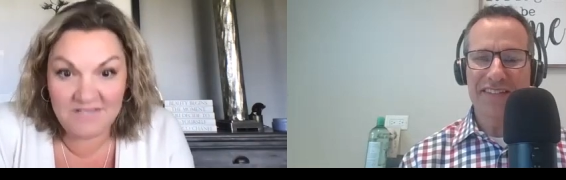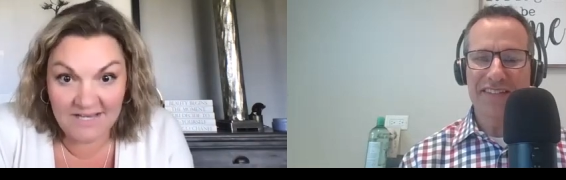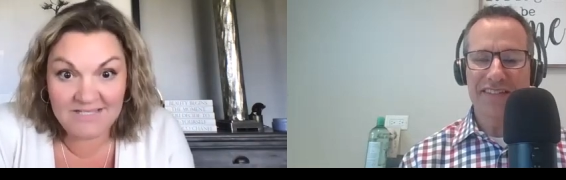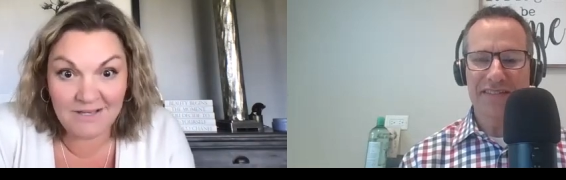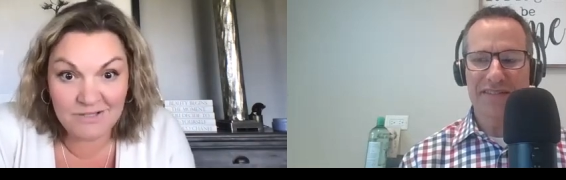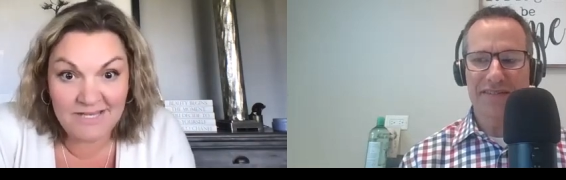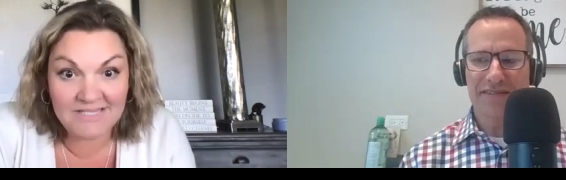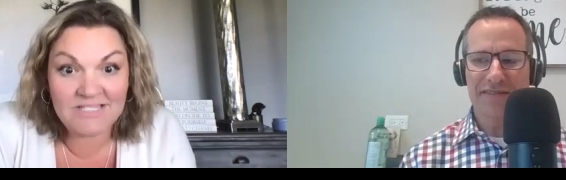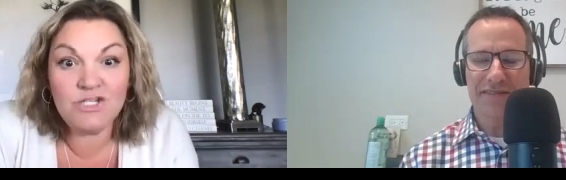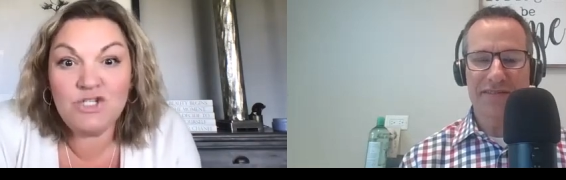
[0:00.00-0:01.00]
Speaker 1: the next thing I'll say
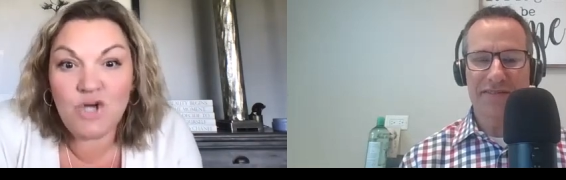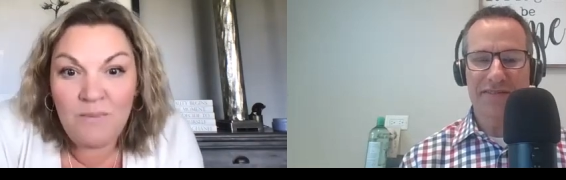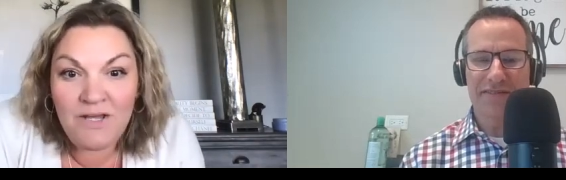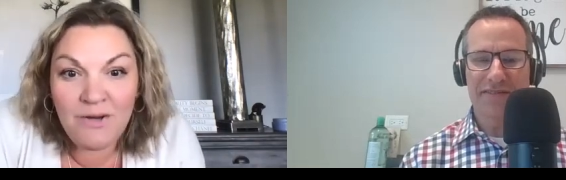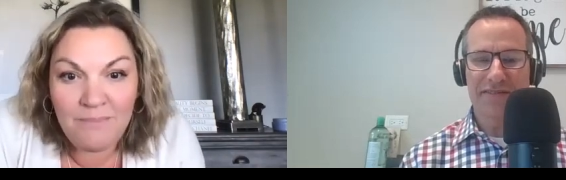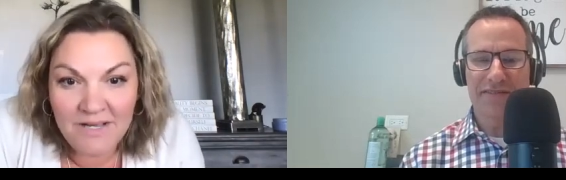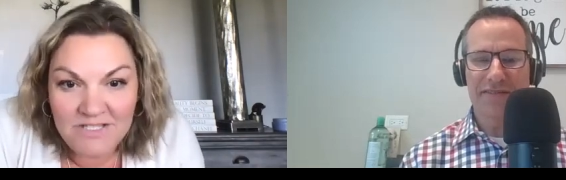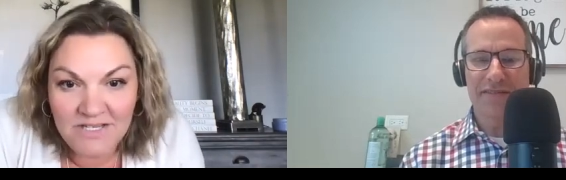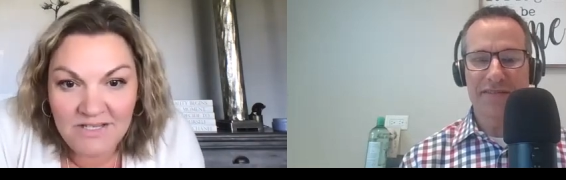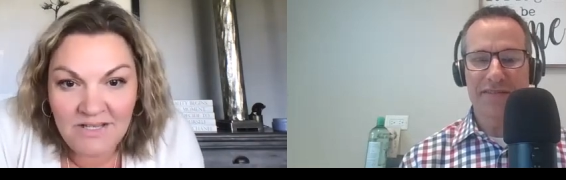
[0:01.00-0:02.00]
is show me your
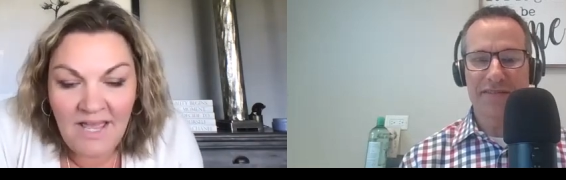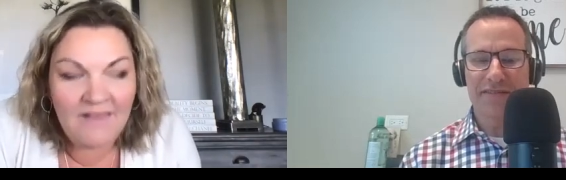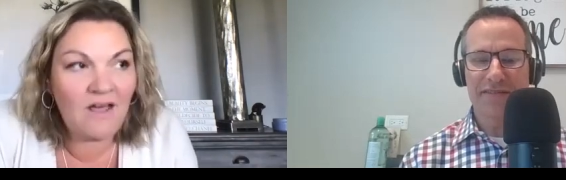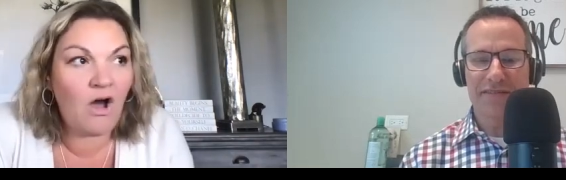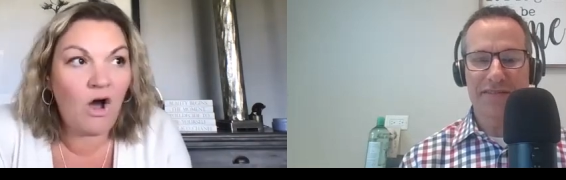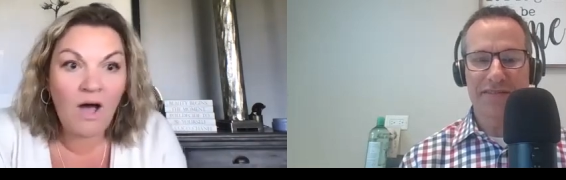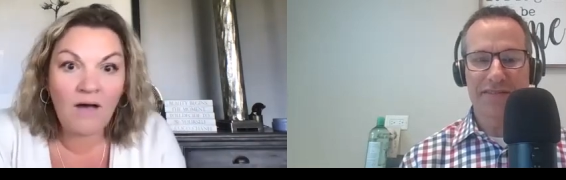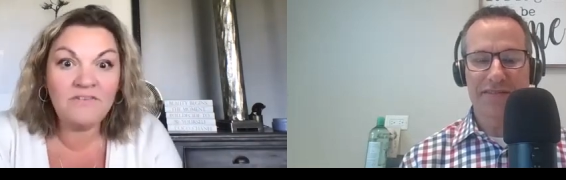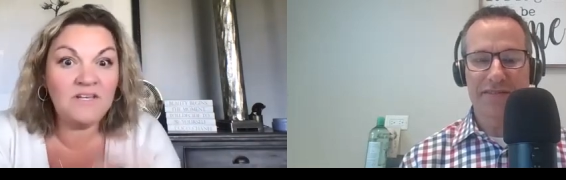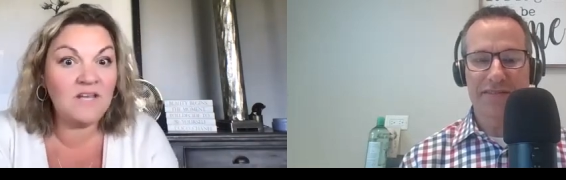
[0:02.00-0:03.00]
budget. And
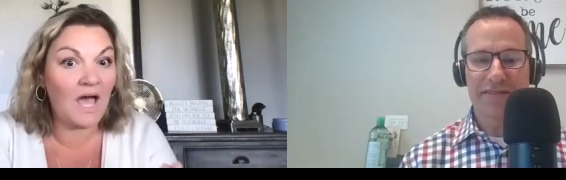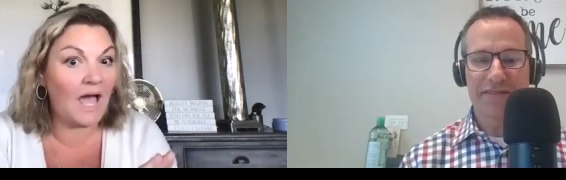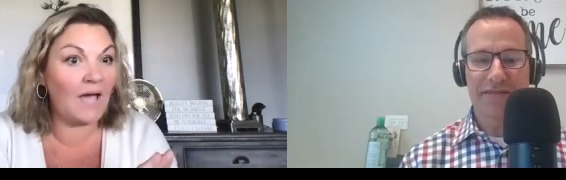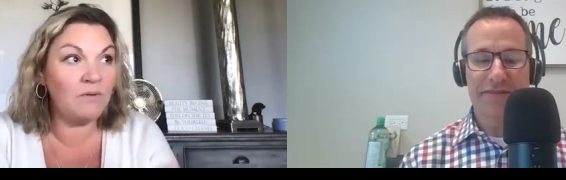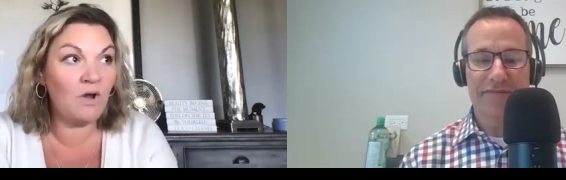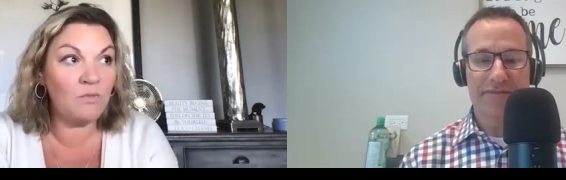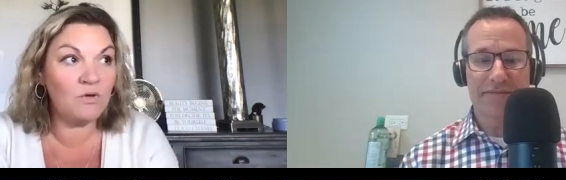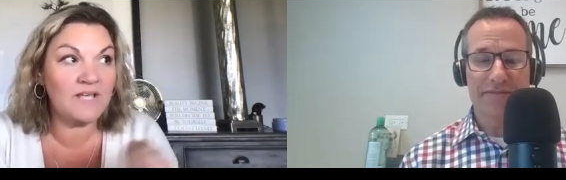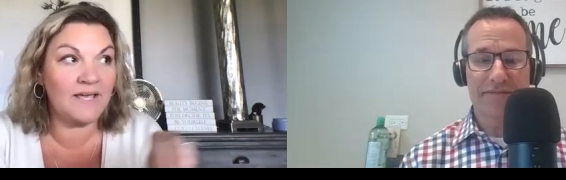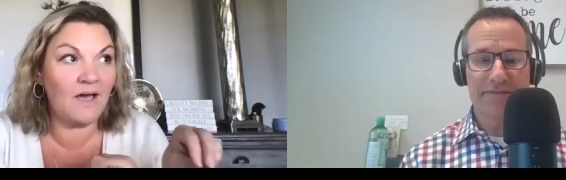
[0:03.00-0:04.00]
often I would
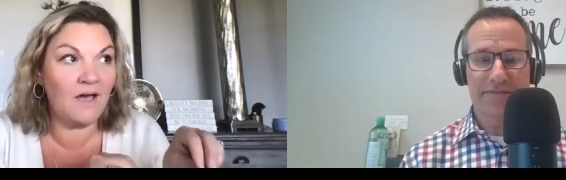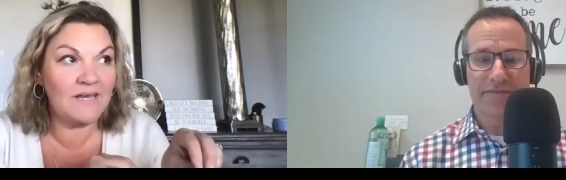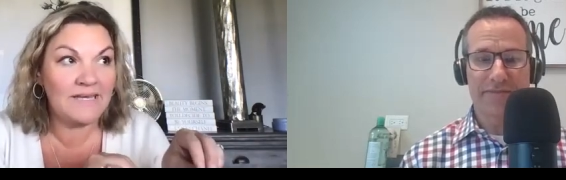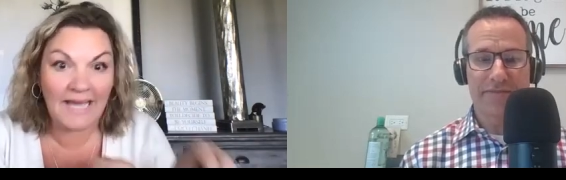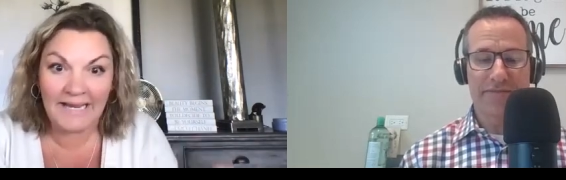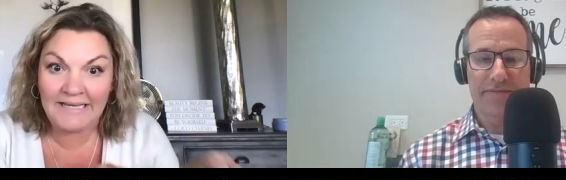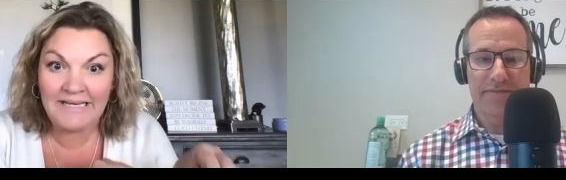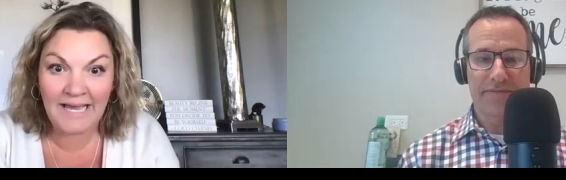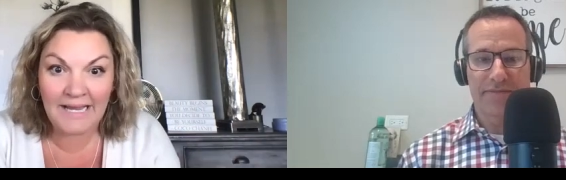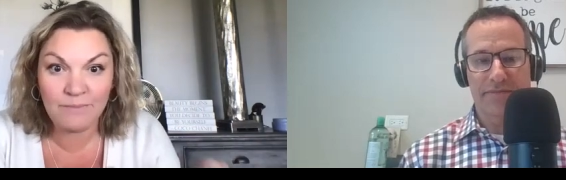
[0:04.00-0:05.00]
almost say
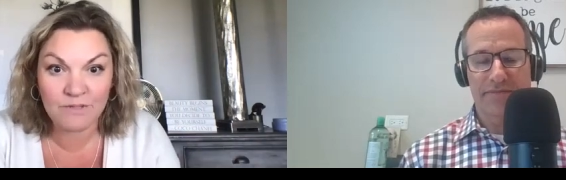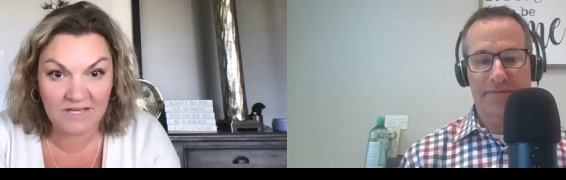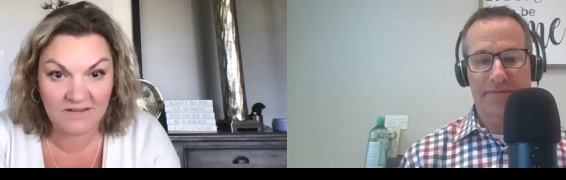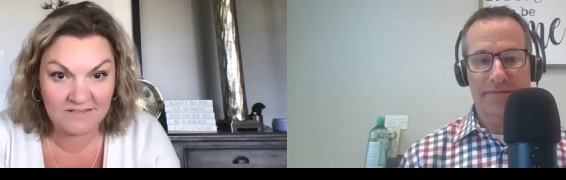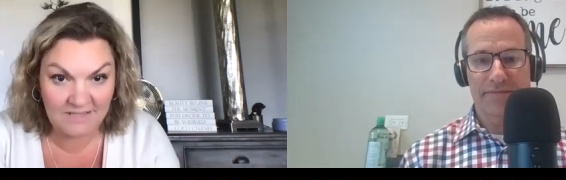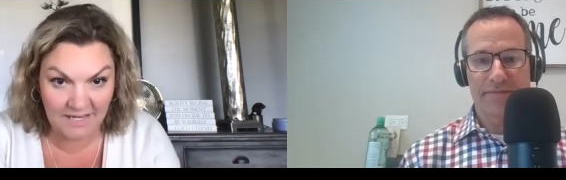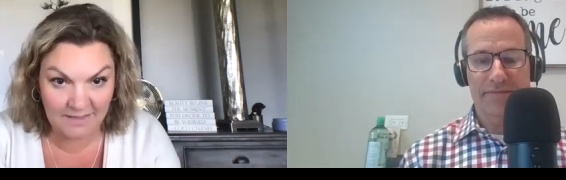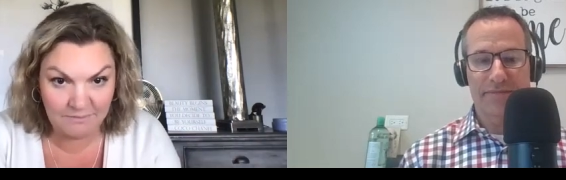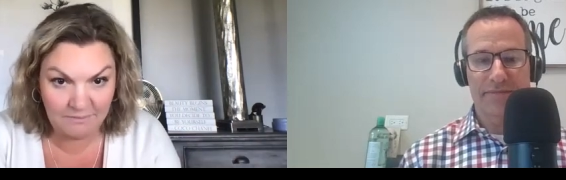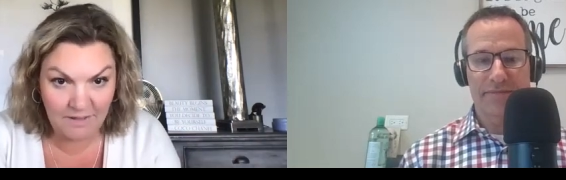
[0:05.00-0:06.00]
99% of the
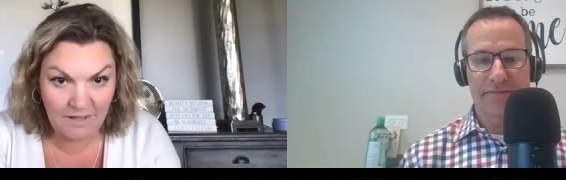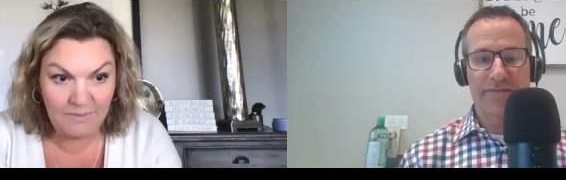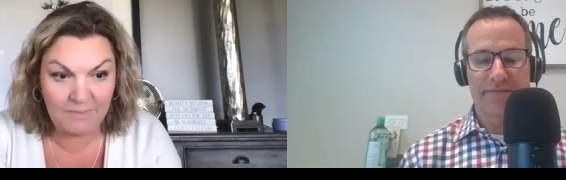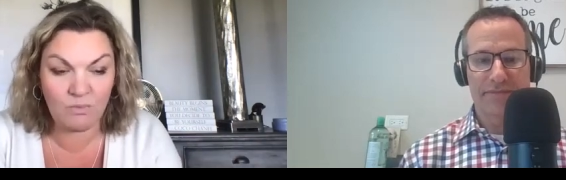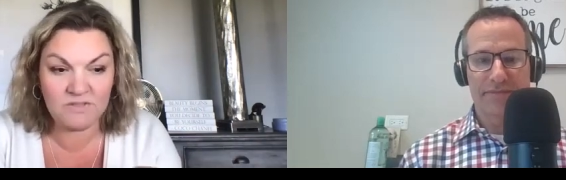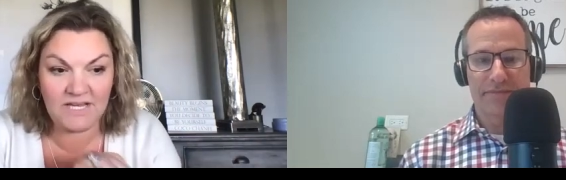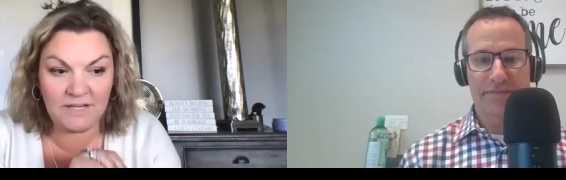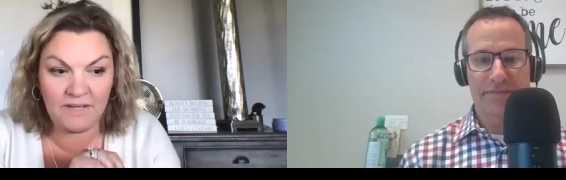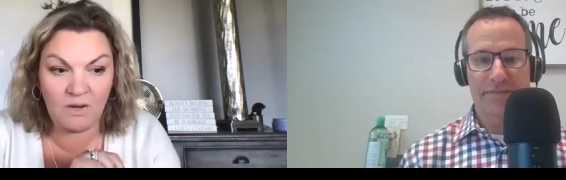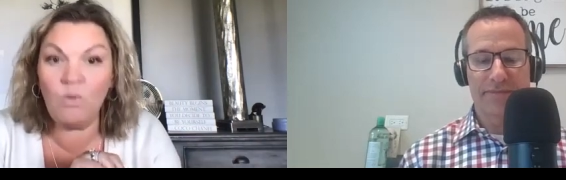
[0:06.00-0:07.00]
time people will say
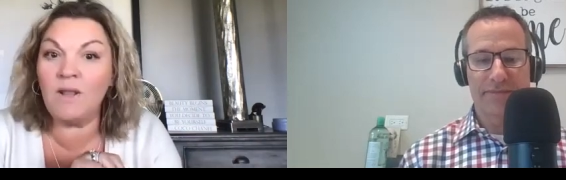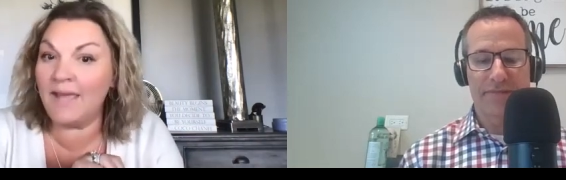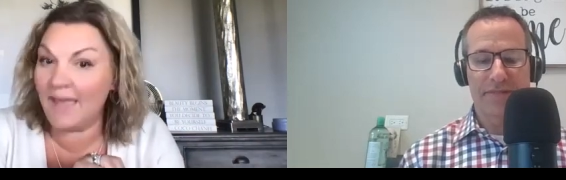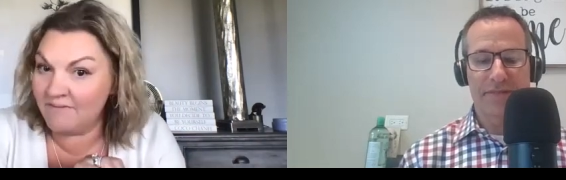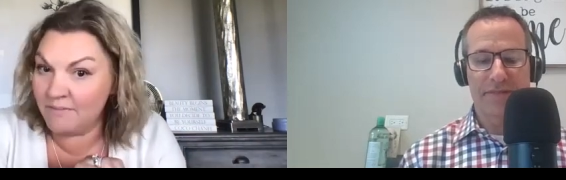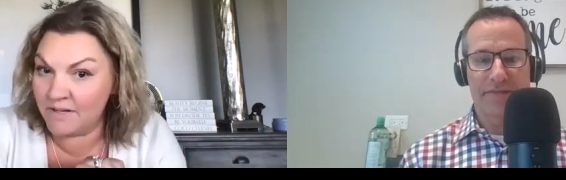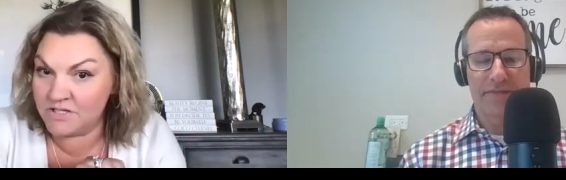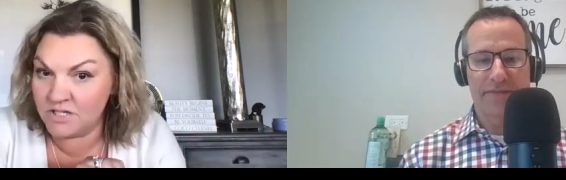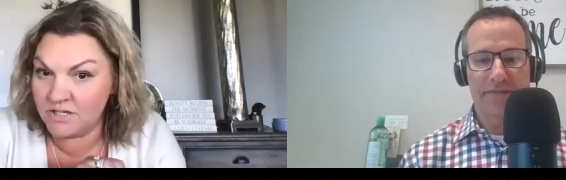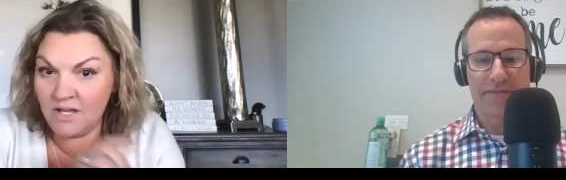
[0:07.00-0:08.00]
to me, I have a
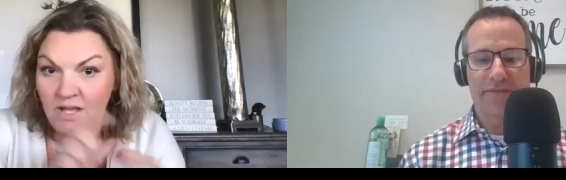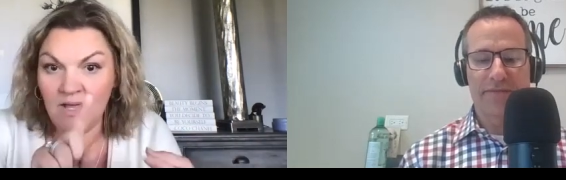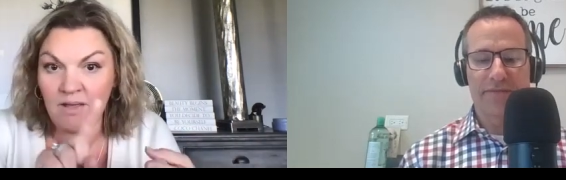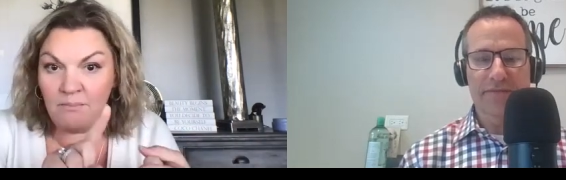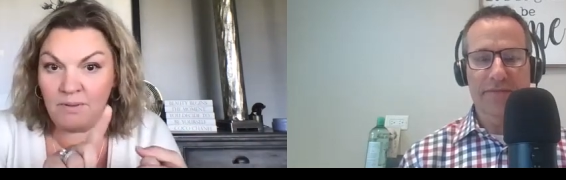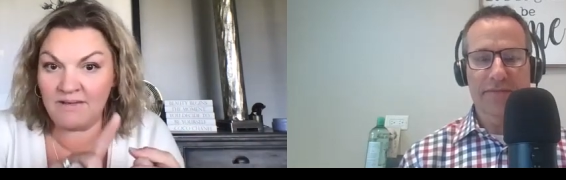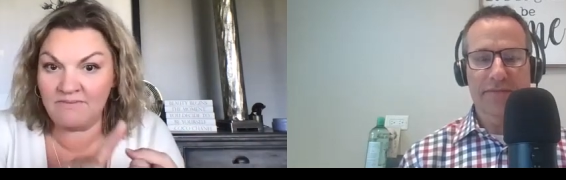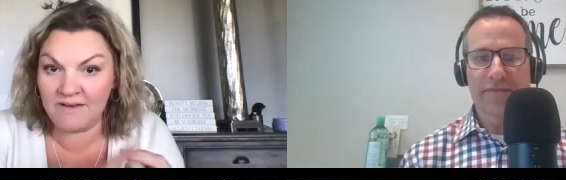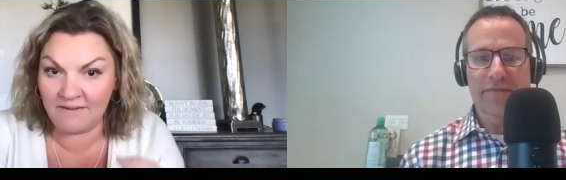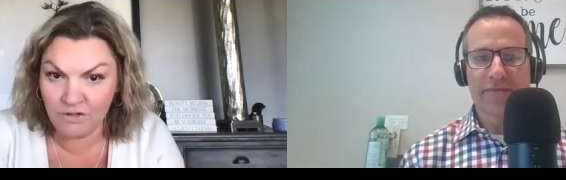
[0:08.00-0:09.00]
budget, but
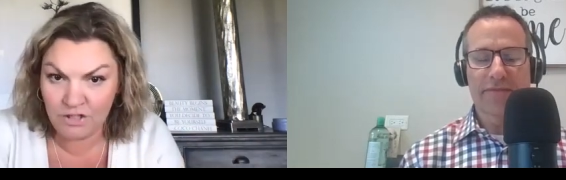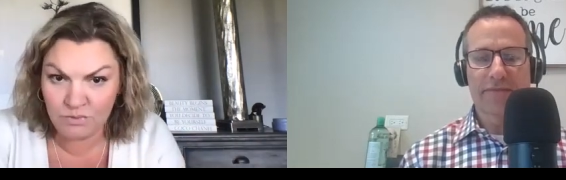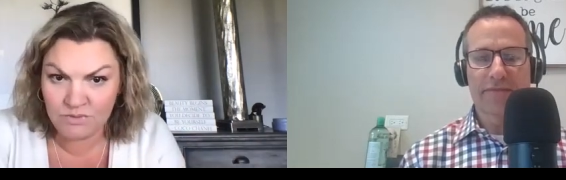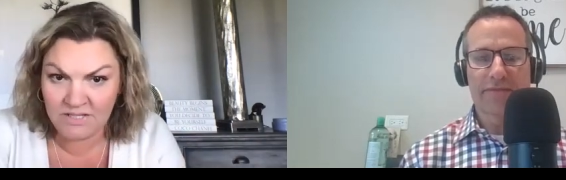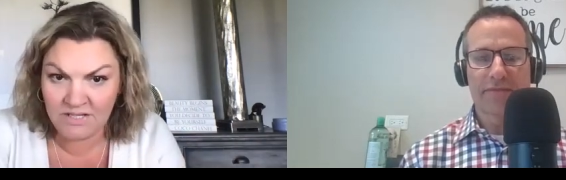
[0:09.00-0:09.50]
I've never used